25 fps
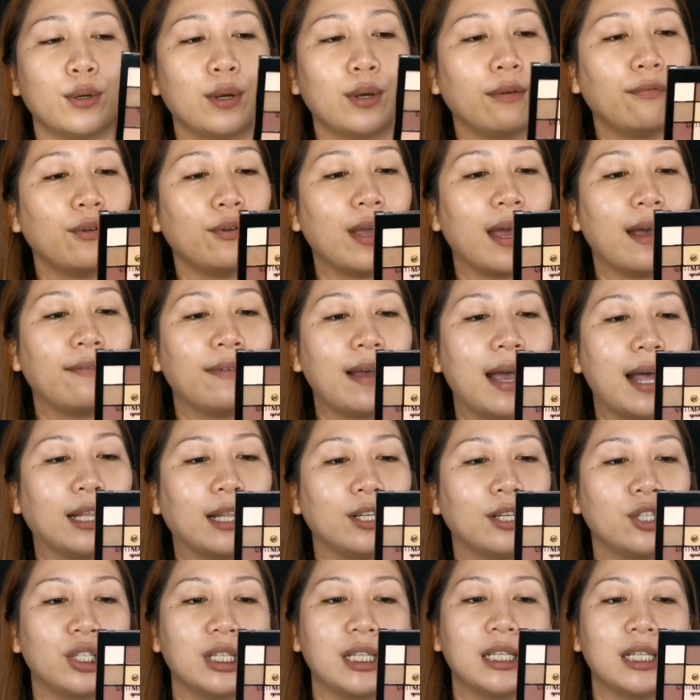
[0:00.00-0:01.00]
So, if you have
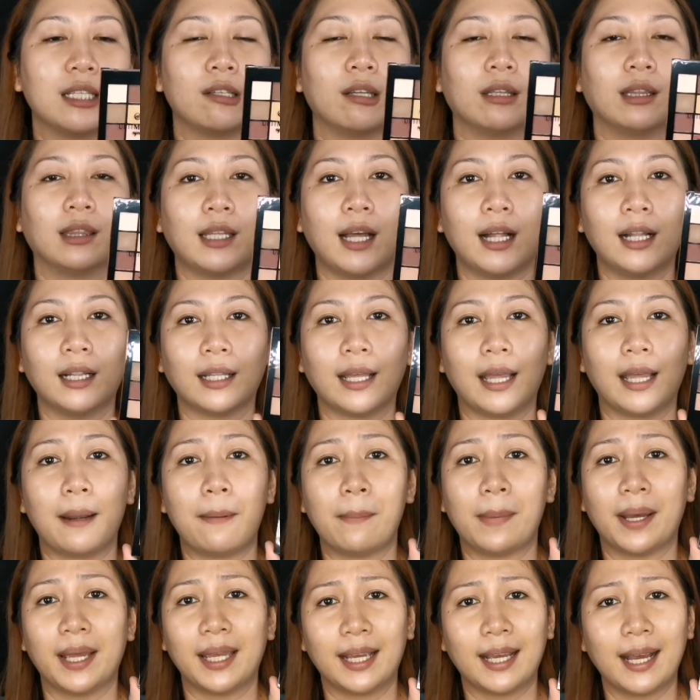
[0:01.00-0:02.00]
allergies on talc and
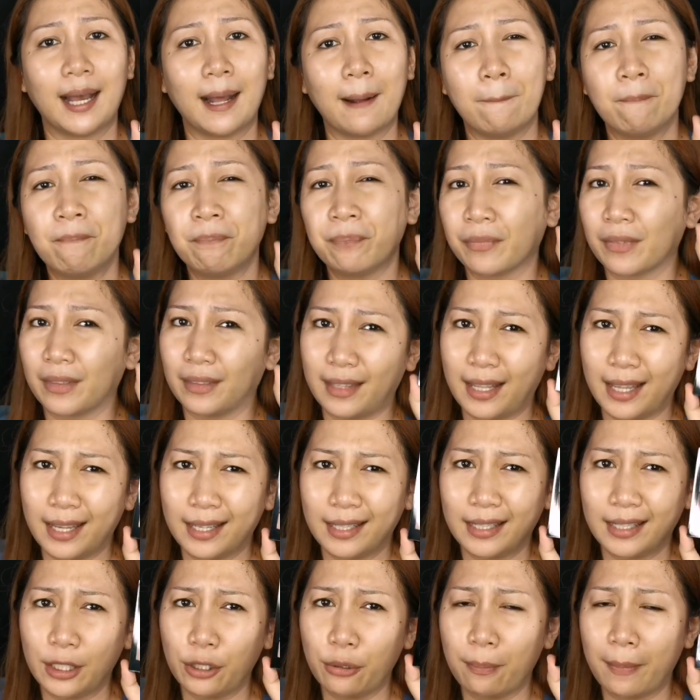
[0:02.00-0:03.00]
mica,
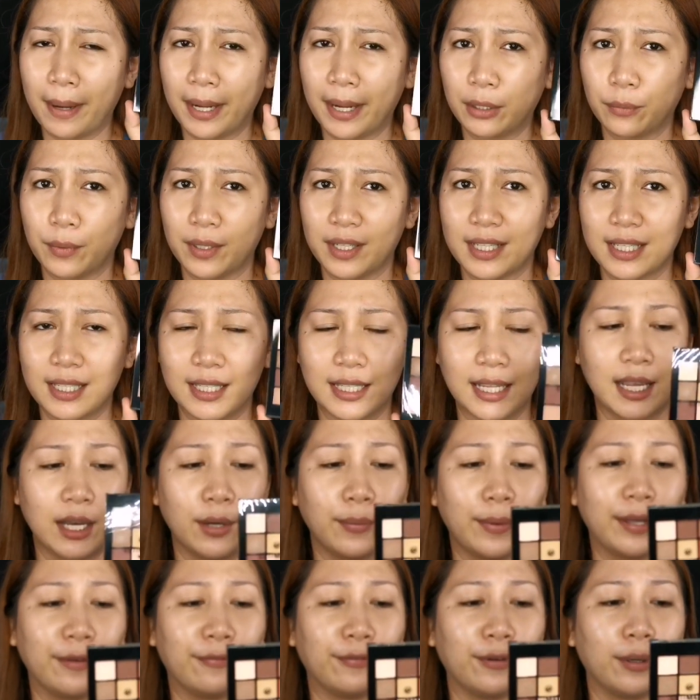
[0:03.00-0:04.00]
then you might want to stay
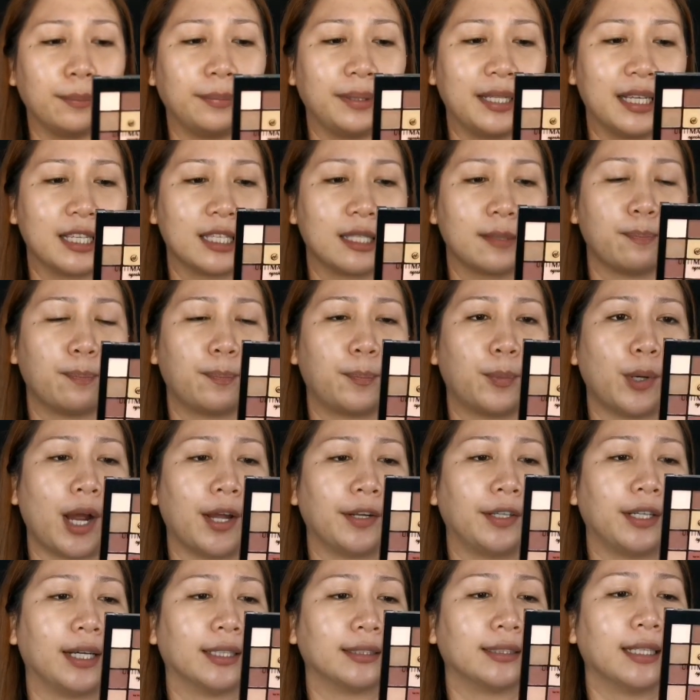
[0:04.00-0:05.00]
away from this
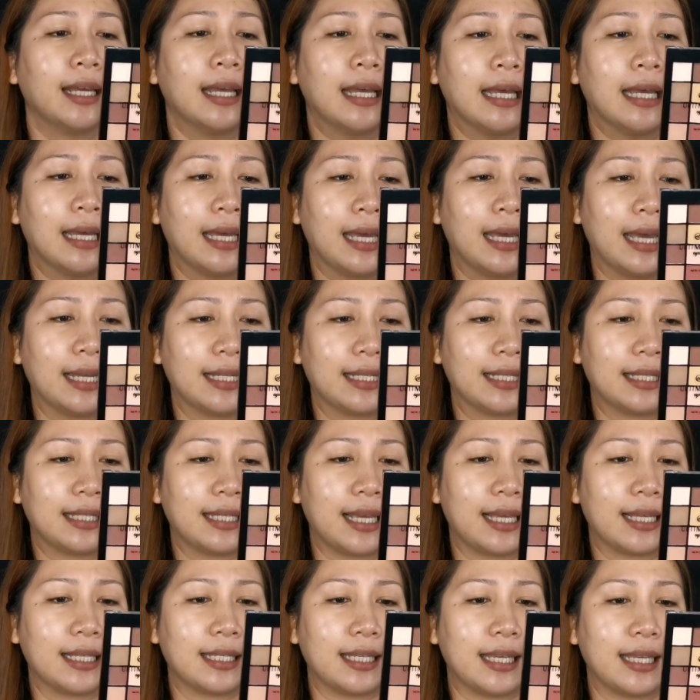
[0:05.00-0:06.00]
product. It
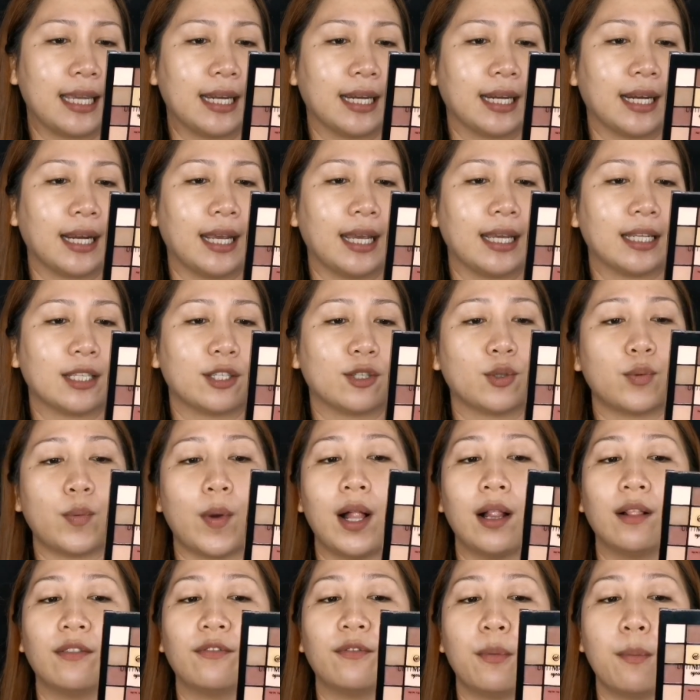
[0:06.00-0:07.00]
says here, it's
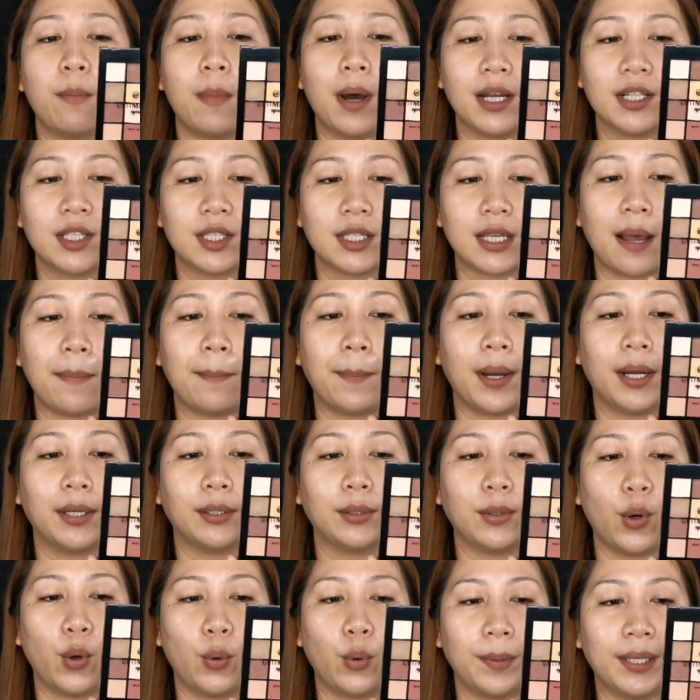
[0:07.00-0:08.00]
12 months
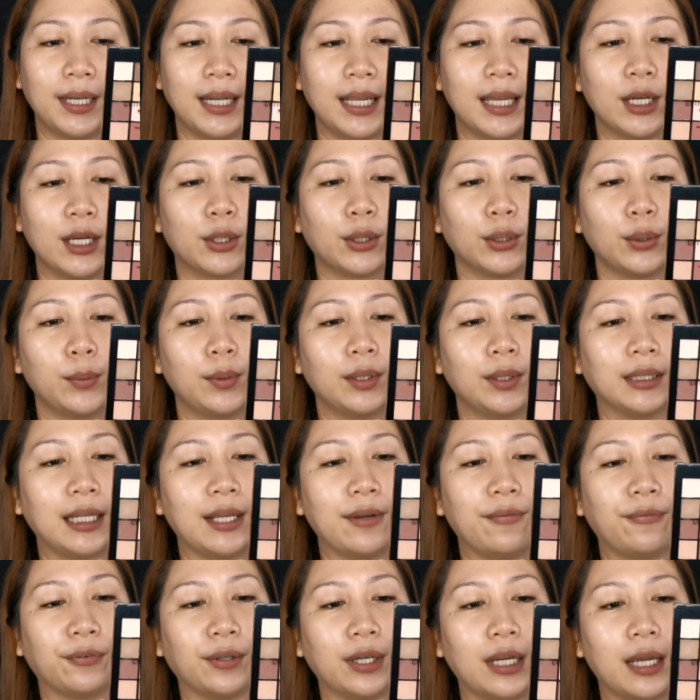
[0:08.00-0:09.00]
upon opening,
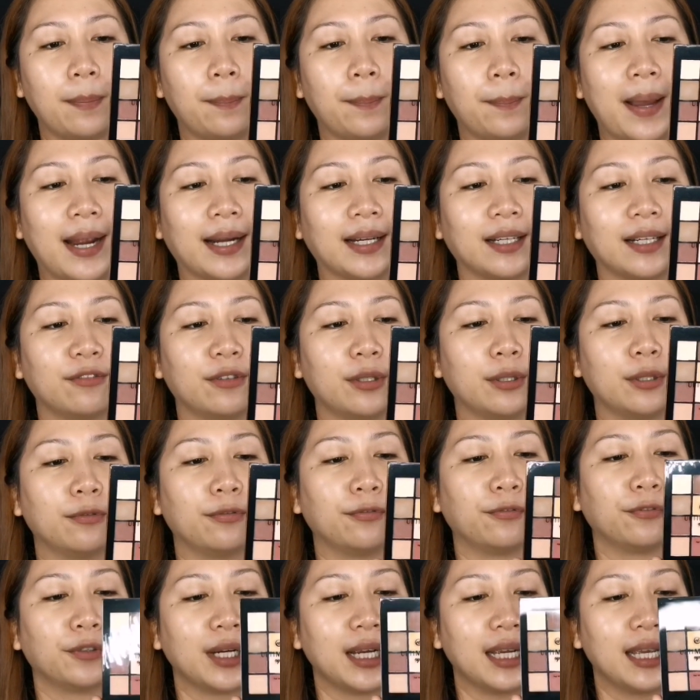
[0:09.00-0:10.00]
cruelty-free,
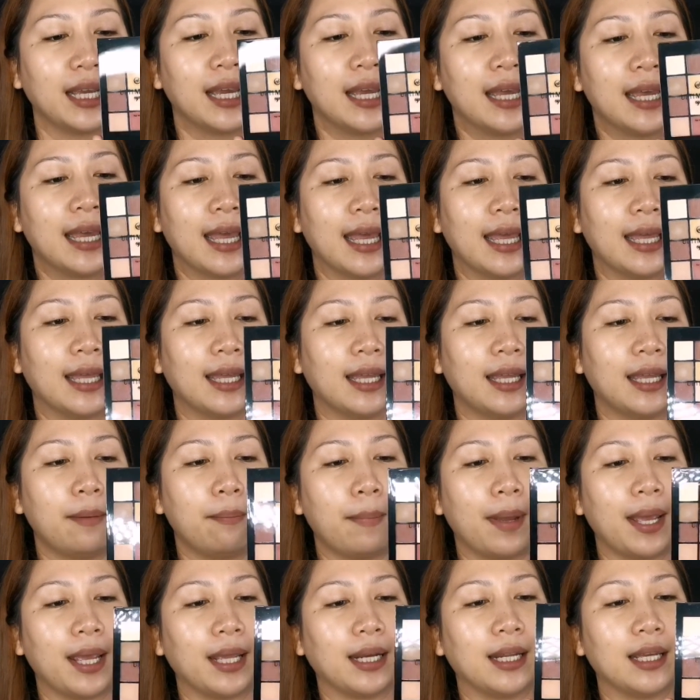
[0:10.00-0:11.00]
paraben-free, and
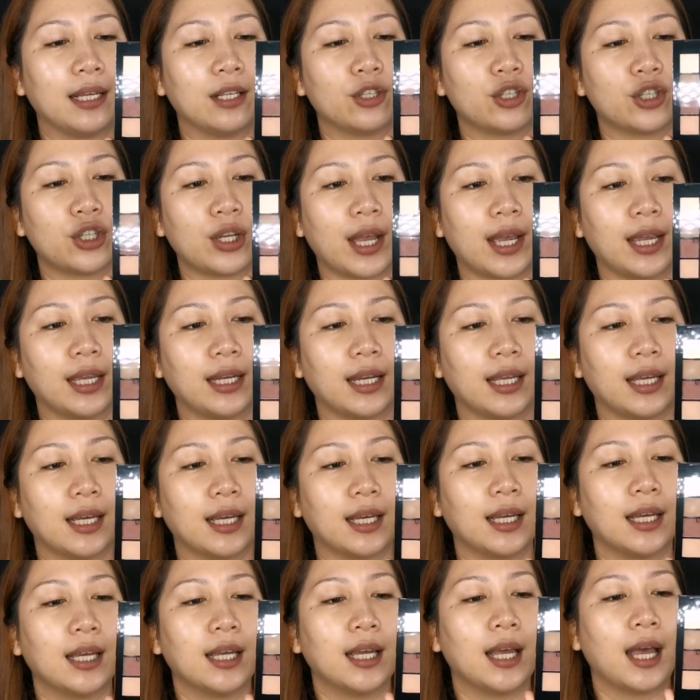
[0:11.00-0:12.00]
made in
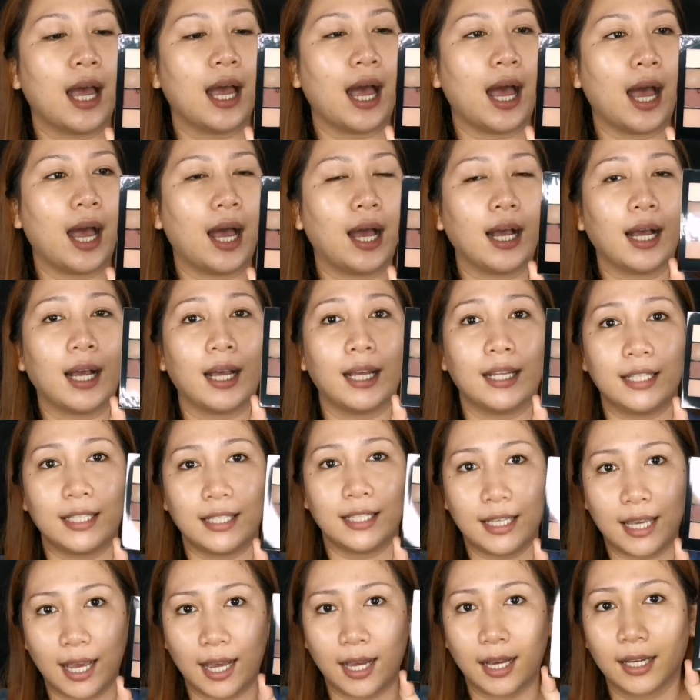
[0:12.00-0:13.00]
China ang
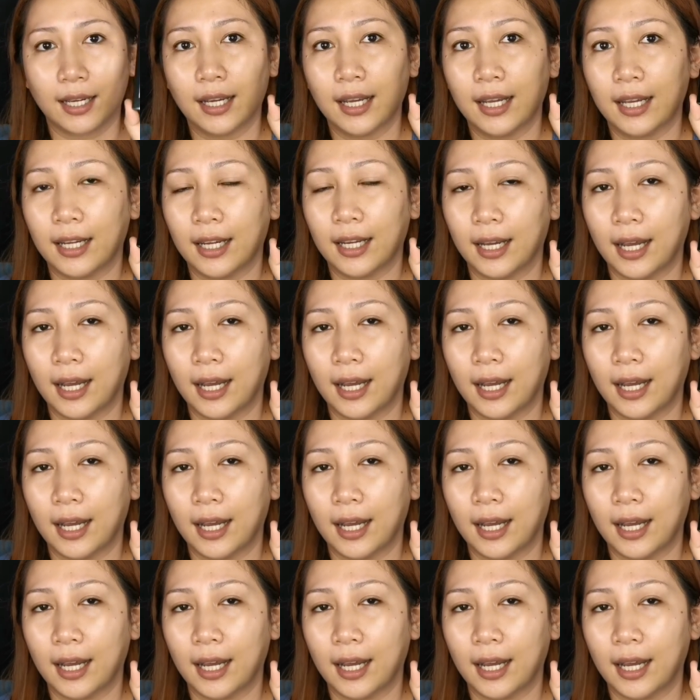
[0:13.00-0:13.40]
kanyang,